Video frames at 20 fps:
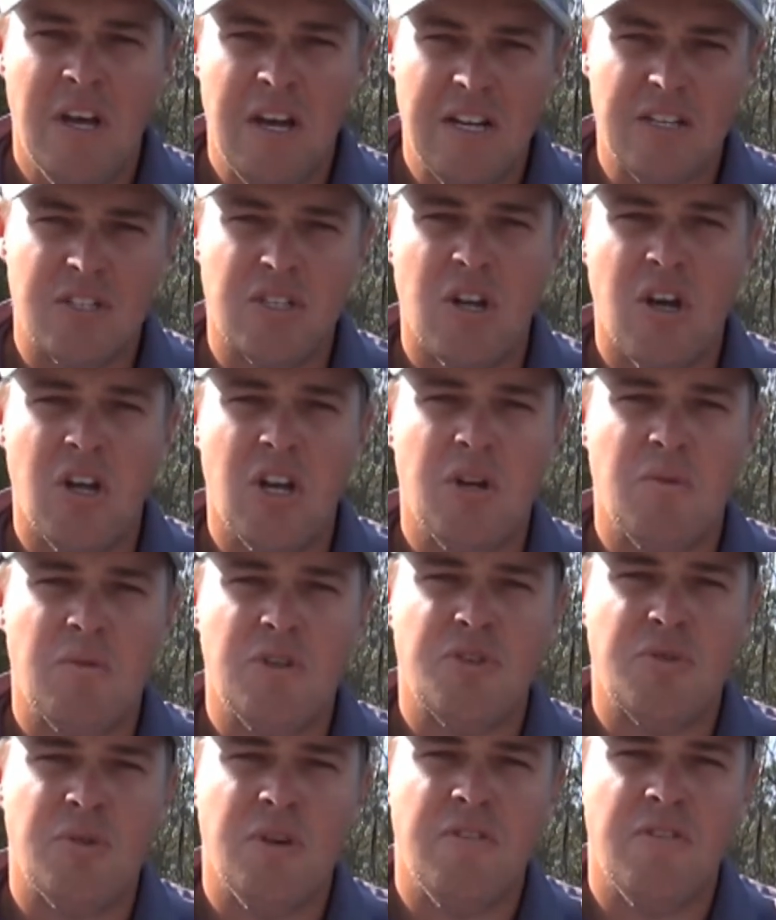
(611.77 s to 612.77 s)
and slowly
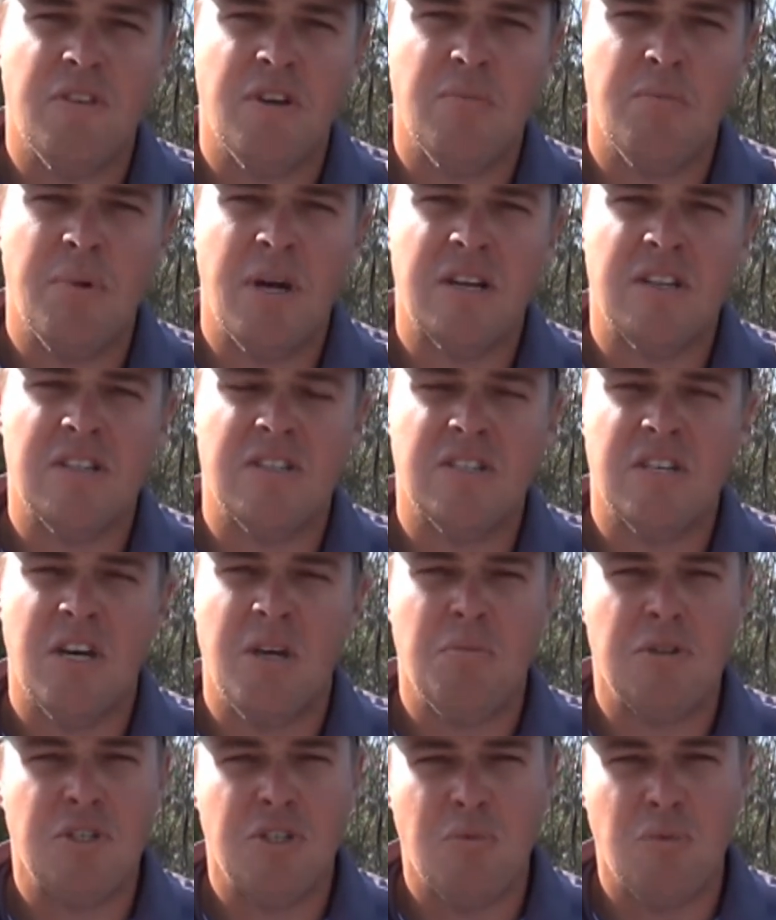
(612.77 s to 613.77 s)
retrieving it back the
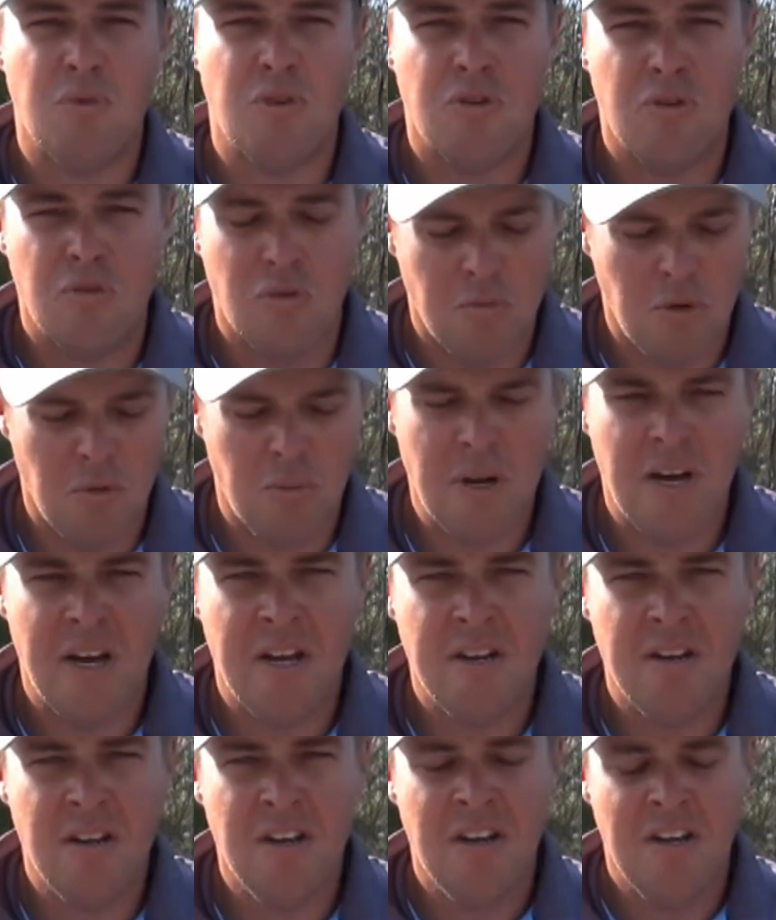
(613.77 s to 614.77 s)
same as you would a normal
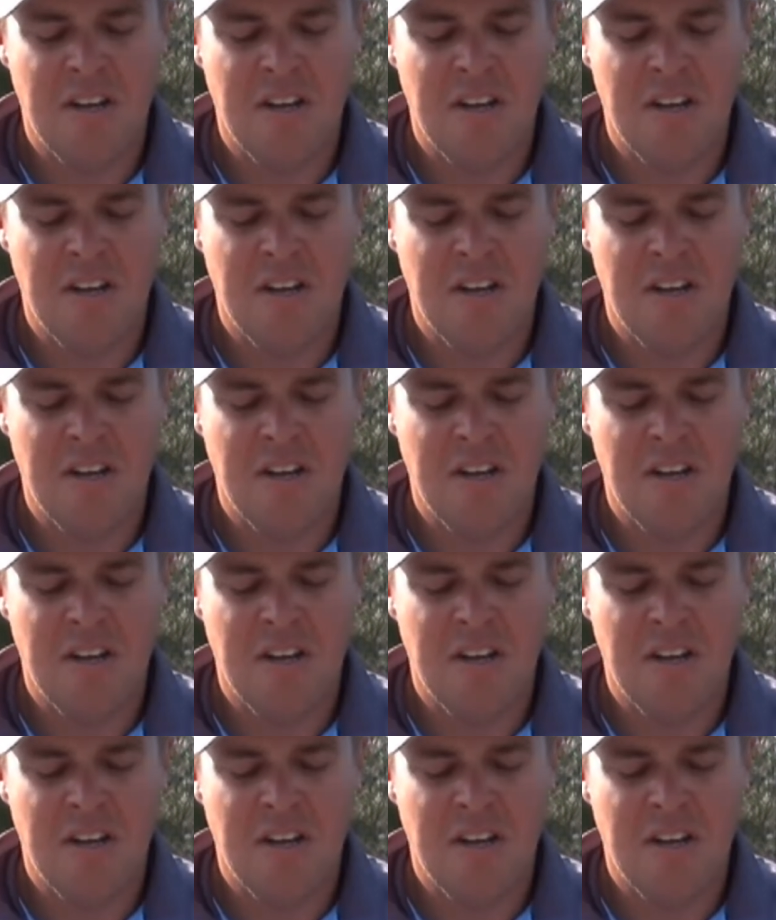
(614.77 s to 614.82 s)
blade.